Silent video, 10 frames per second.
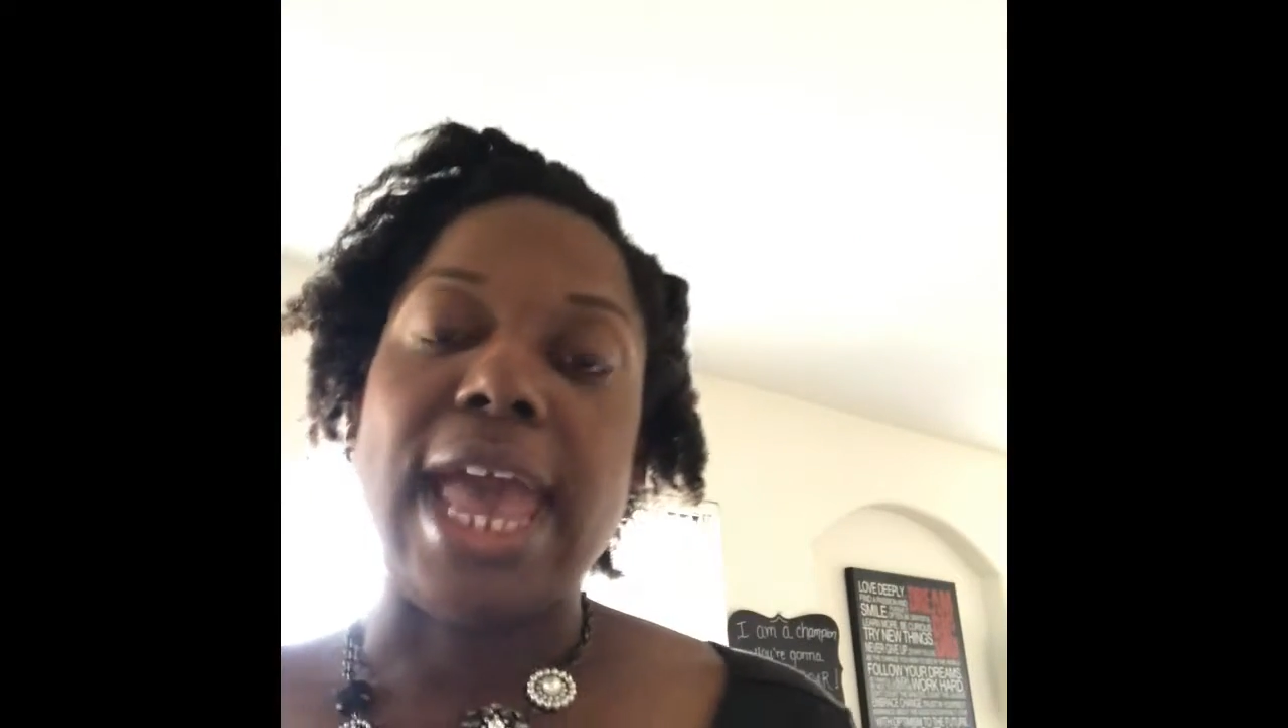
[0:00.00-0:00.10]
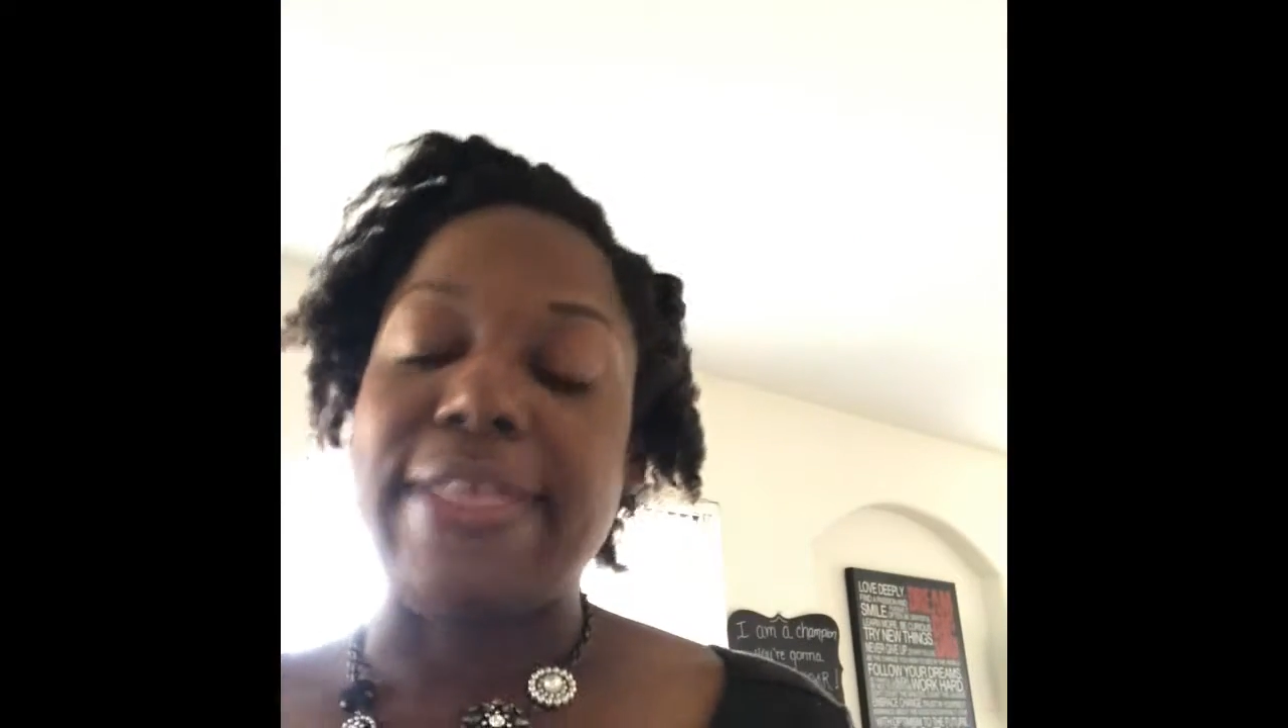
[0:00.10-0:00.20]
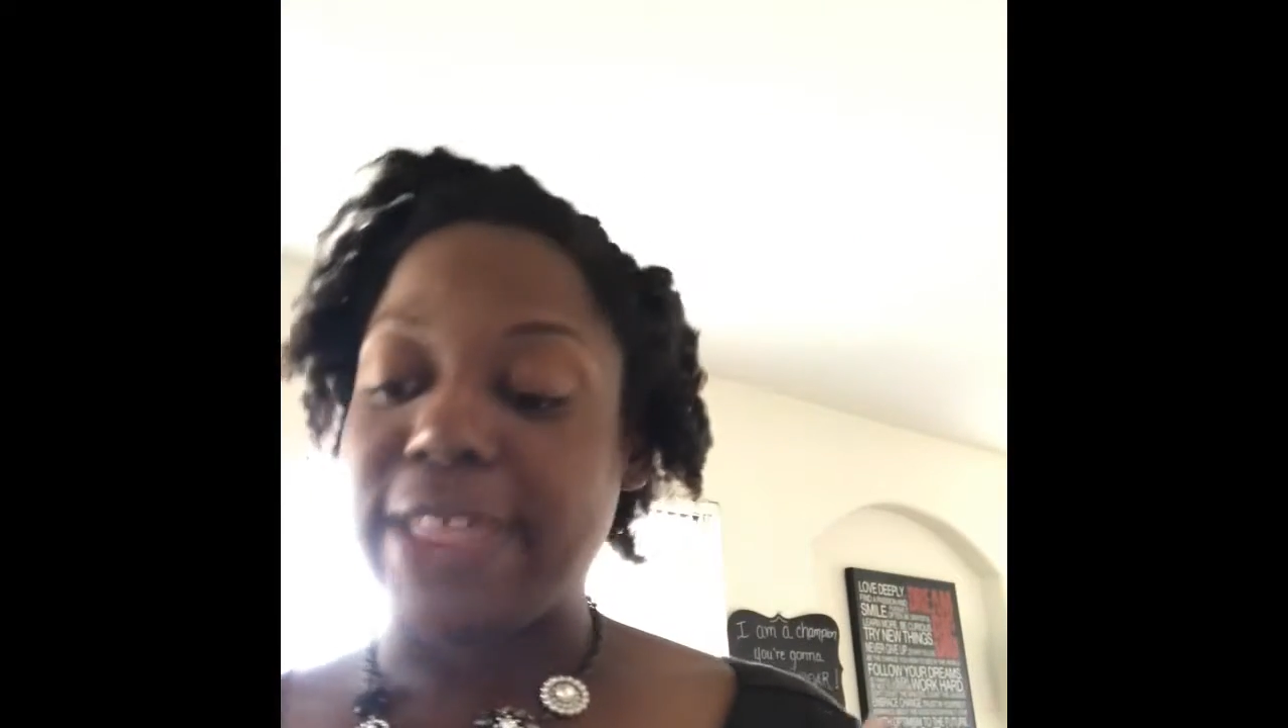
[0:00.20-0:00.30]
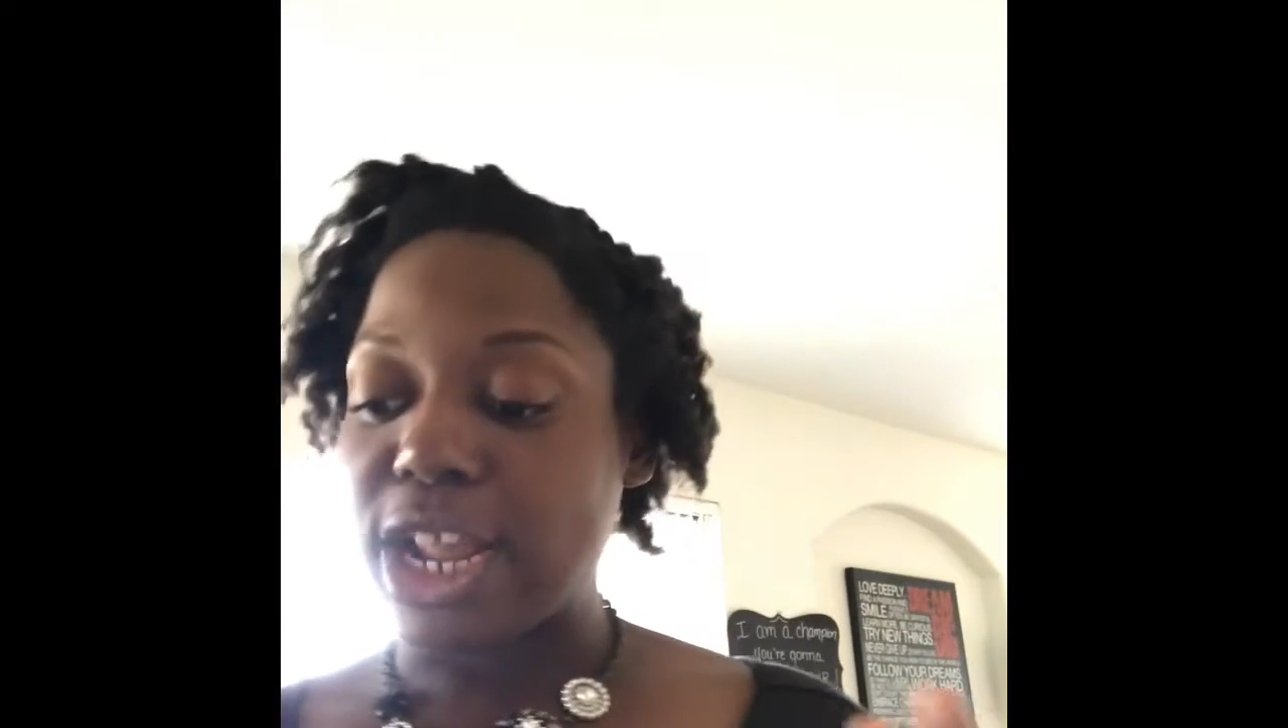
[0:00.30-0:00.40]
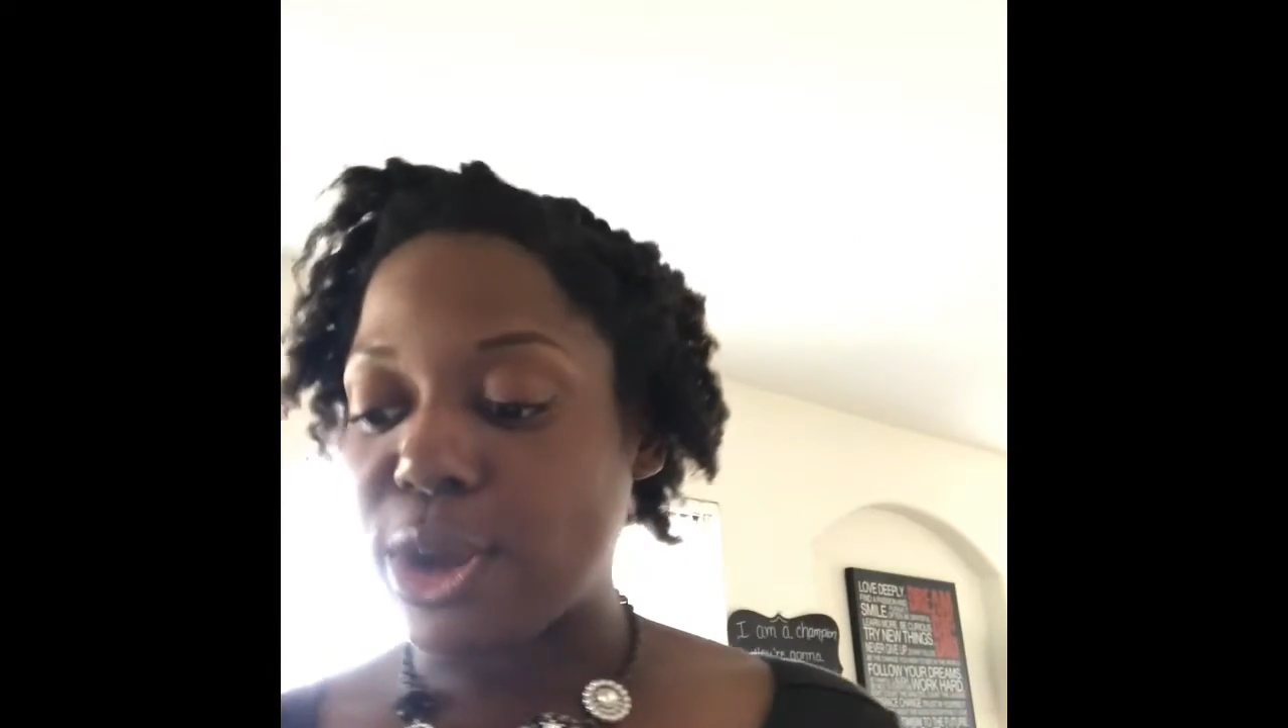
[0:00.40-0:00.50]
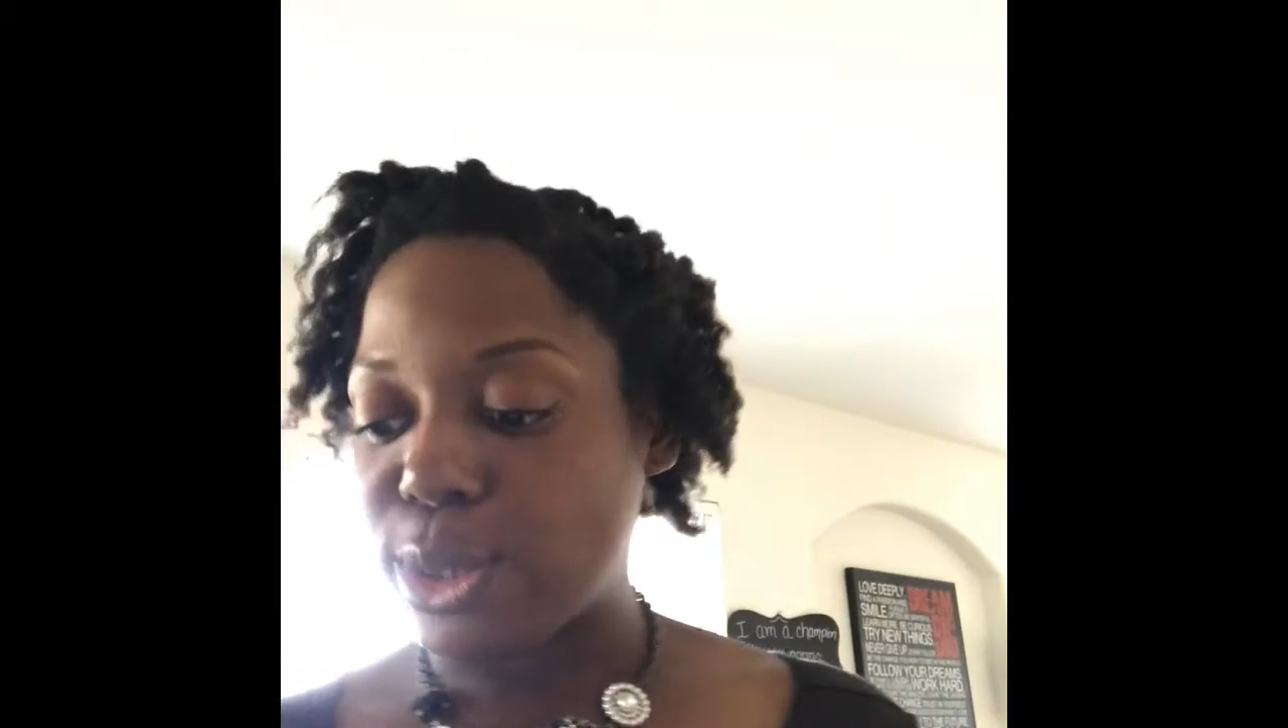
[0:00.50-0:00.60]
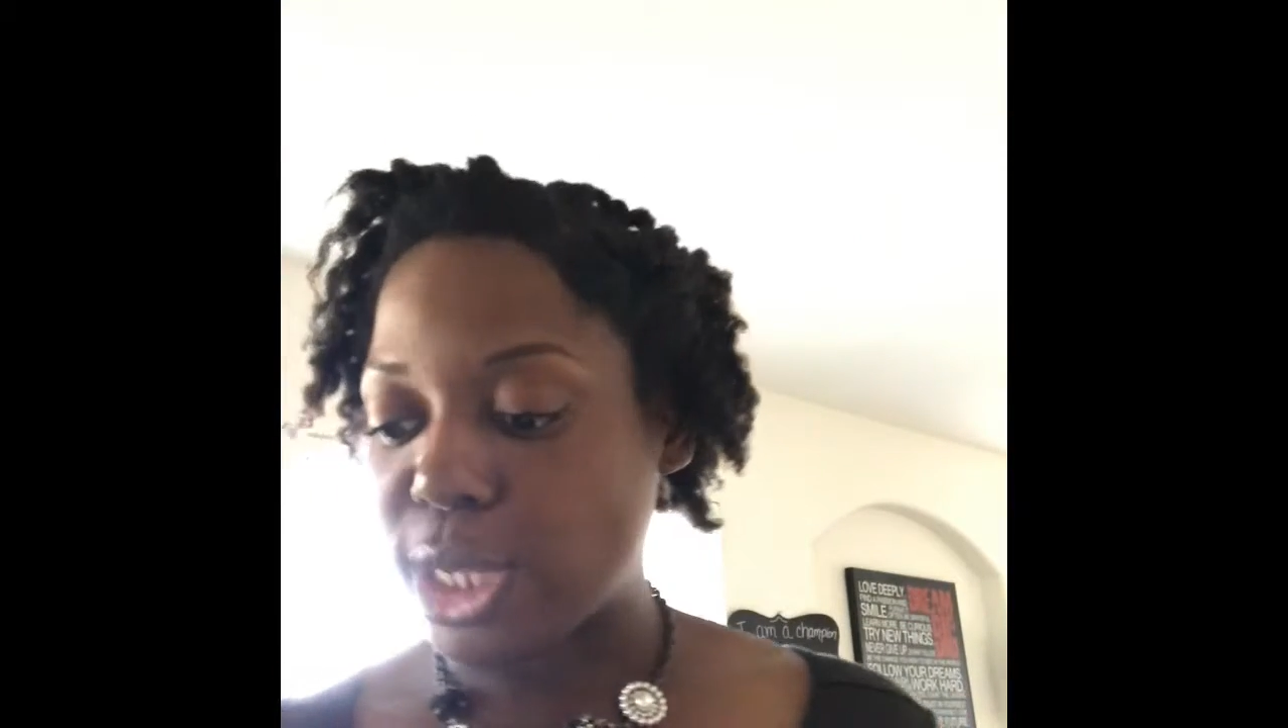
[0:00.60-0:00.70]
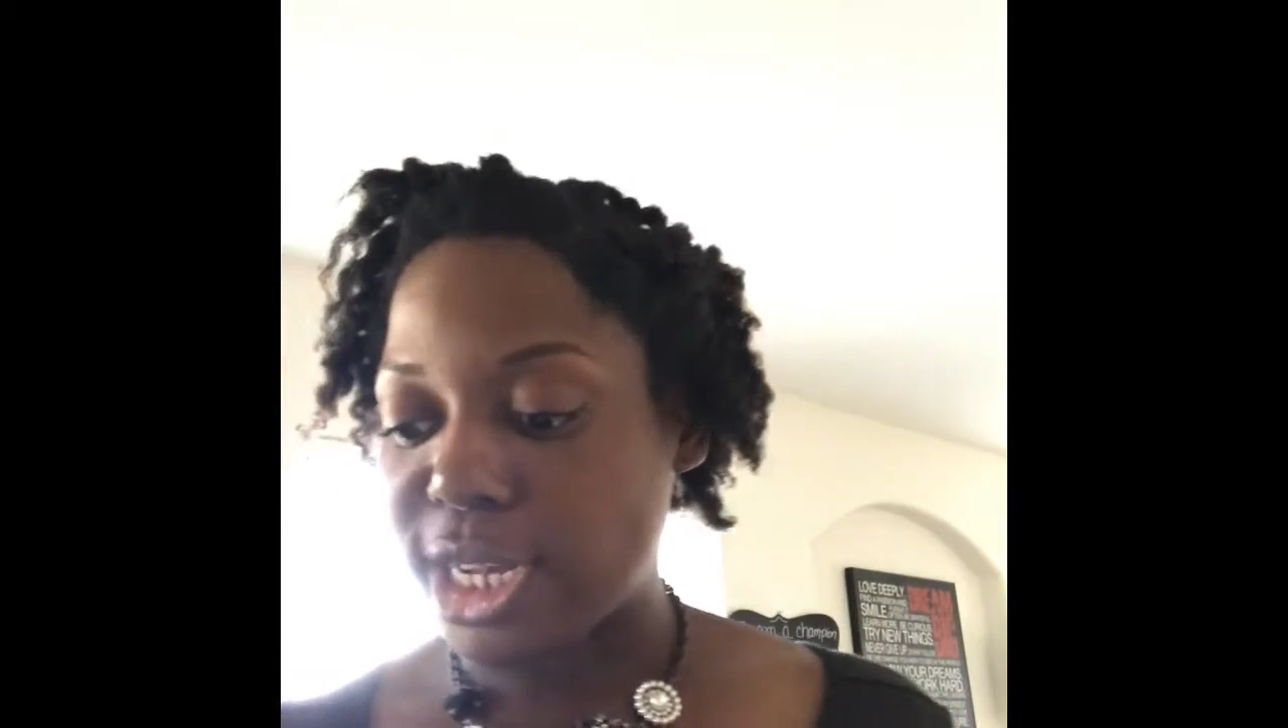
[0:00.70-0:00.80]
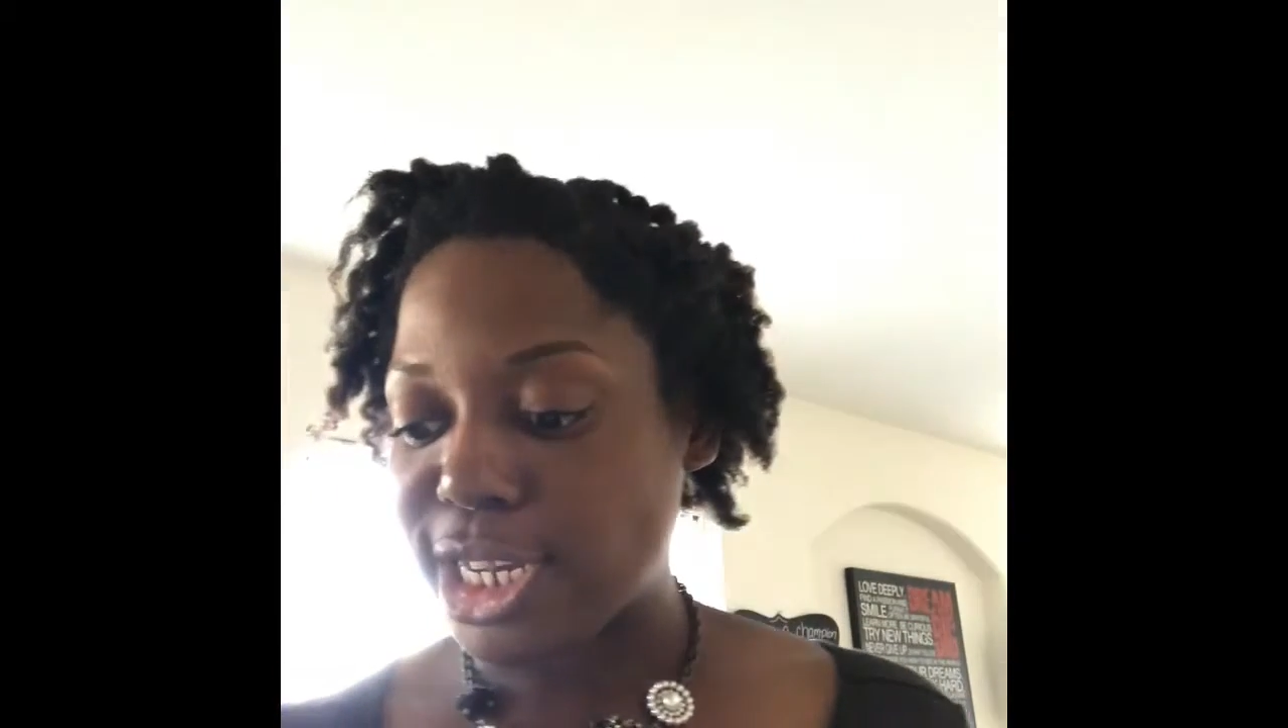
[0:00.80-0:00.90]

And then it goes on